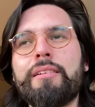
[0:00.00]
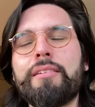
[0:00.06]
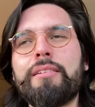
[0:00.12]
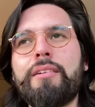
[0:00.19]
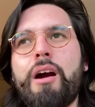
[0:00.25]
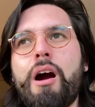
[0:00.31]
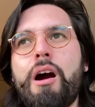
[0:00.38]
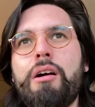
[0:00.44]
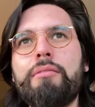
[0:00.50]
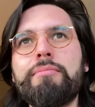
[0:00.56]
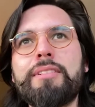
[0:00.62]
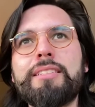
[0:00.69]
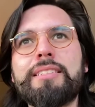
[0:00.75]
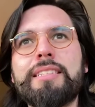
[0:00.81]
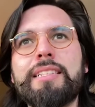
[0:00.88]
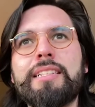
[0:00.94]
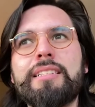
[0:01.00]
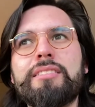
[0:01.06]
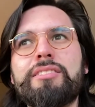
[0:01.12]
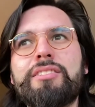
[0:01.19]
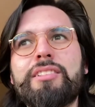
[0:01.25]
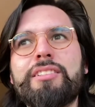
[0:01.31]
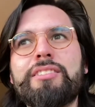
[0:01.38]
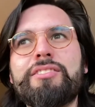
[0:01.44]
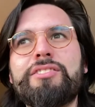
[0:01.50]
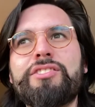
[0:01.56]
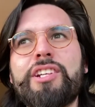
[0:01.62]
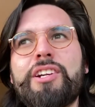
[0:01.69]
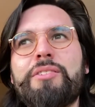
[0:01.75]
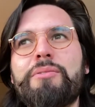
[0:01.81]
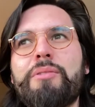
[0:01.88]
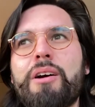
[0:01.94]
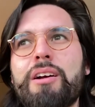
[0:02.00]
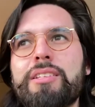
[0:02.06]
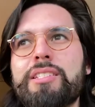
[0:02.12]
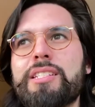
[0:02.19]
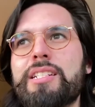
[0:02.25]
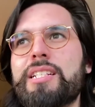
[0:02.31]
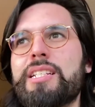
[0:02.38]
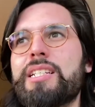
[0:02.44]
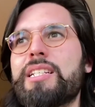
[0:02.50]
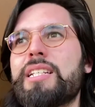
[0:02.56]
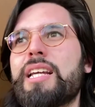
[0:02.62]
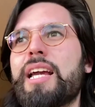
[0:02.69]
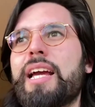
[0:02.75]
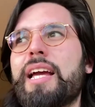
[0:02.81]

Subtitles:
calmness and generosity